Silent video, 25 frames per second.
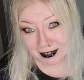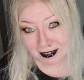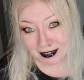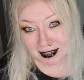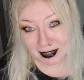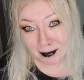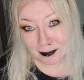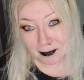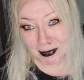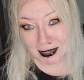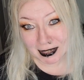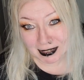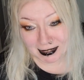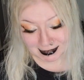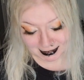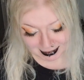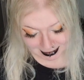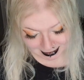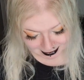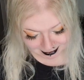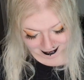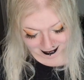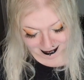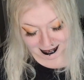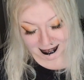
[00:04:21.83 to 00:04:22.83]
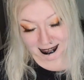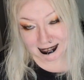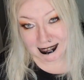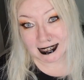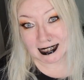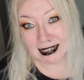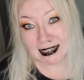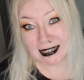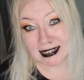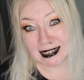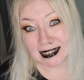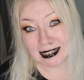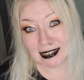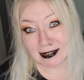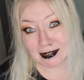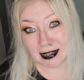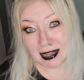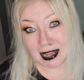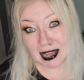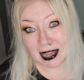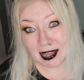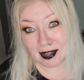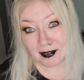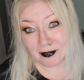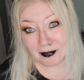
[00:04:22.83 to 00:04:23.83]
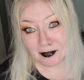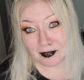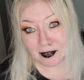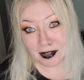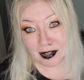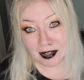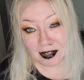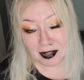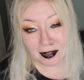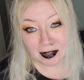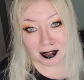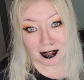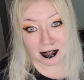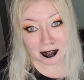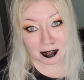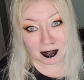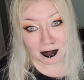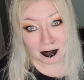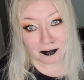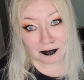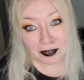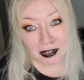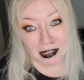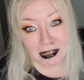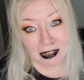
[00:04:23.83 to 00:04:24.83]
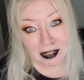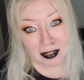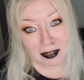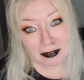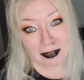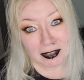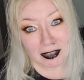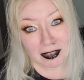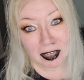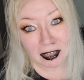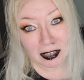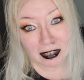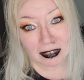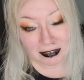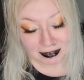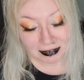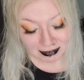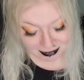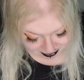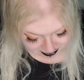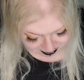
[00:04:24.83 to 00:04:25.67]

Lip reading: that means I'm gonna need to have comfy clothes on.